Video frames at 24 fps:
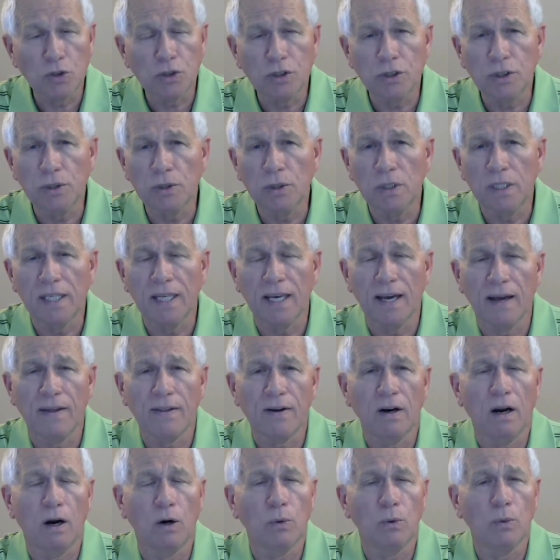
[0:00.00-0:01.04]
two
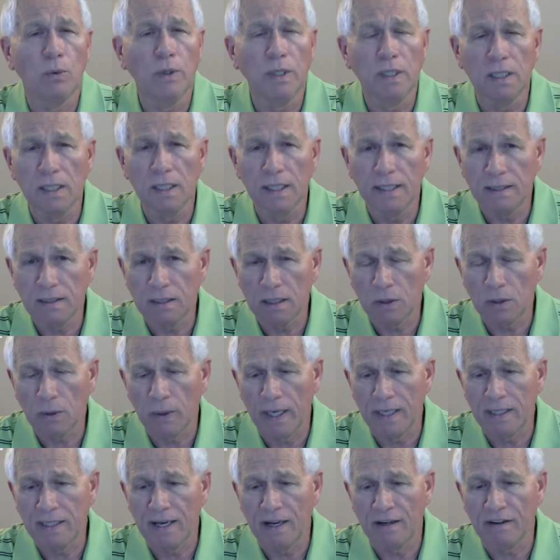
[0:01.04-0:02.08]
together are real easy to
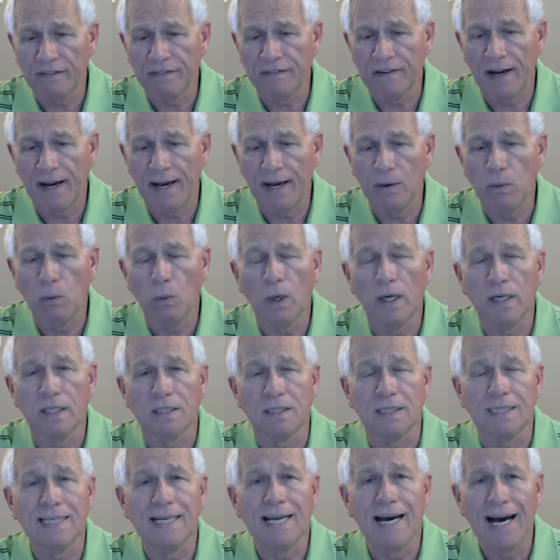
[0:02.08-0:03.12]
identify. What
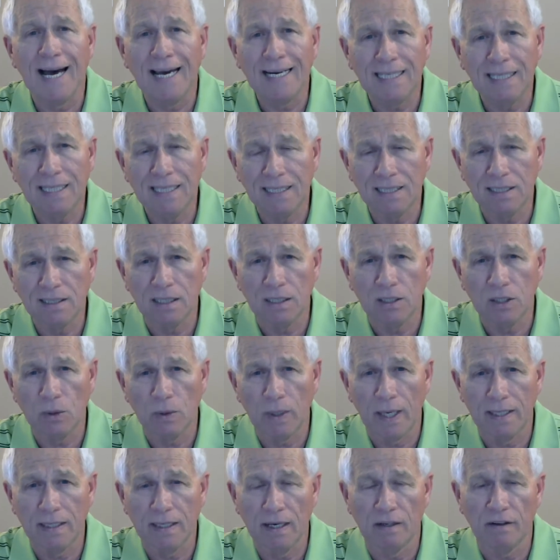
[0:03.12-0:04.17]
is not easy to
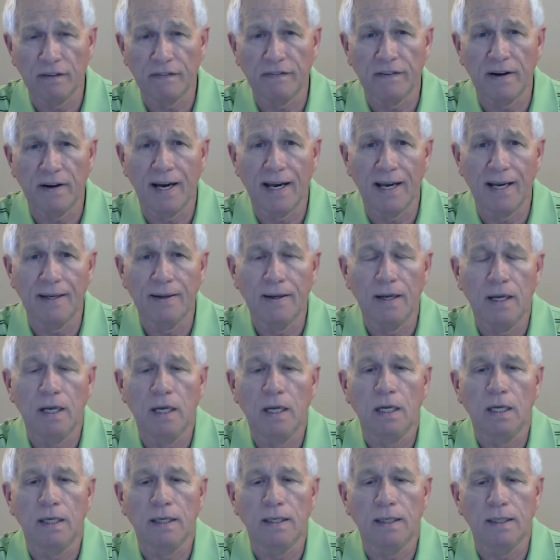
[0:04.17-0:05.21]
identify,
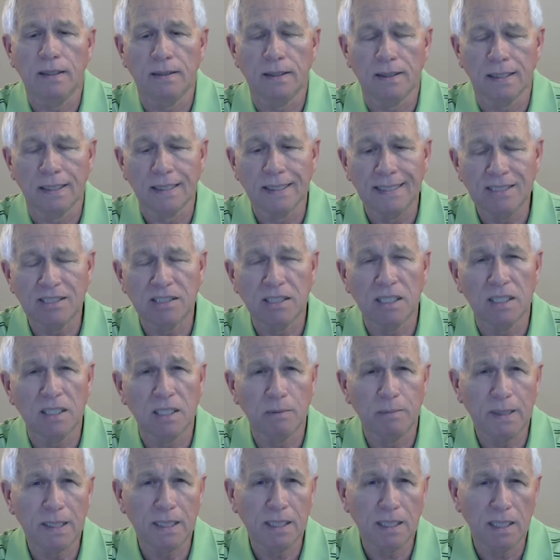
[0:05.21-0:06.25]
at least in the
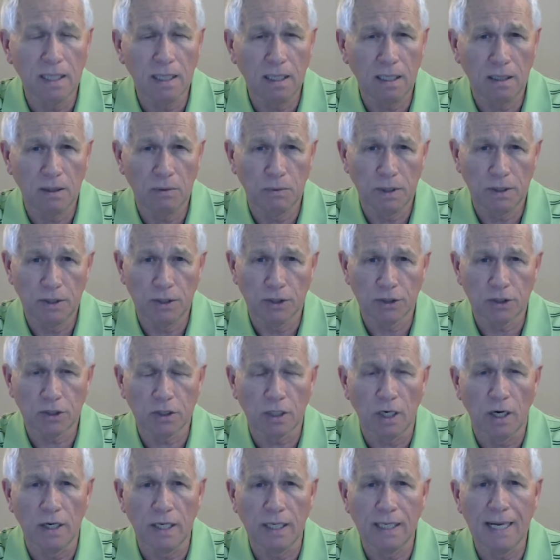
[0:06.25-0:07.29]
beginning when you're
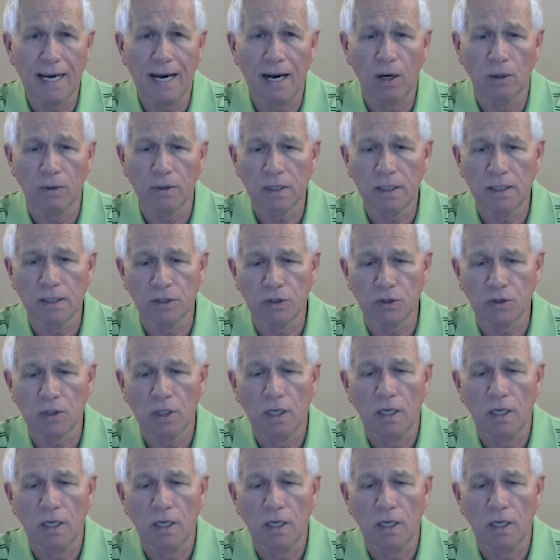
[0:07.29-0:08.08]
starting out, is